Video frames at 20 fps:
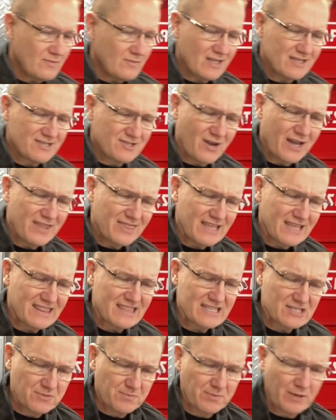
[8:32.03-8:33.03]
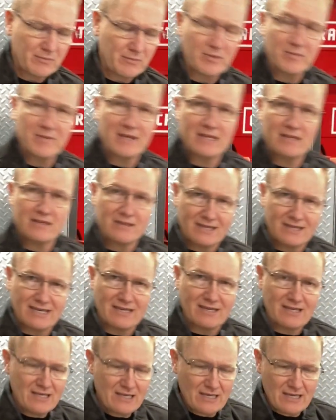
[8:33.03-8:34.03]
So I think this would probably be
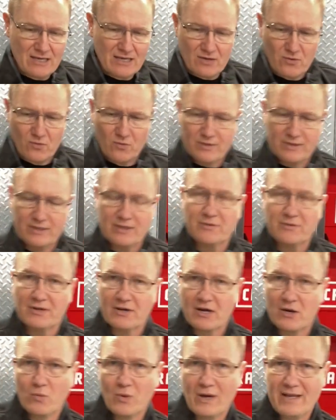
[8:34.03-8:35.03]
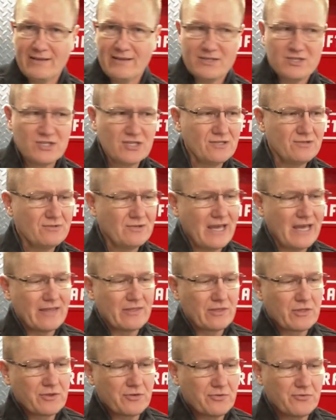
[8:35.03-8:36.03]
the R1, 2,
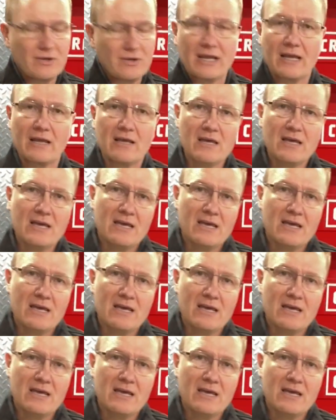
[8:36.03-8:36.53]
and 3.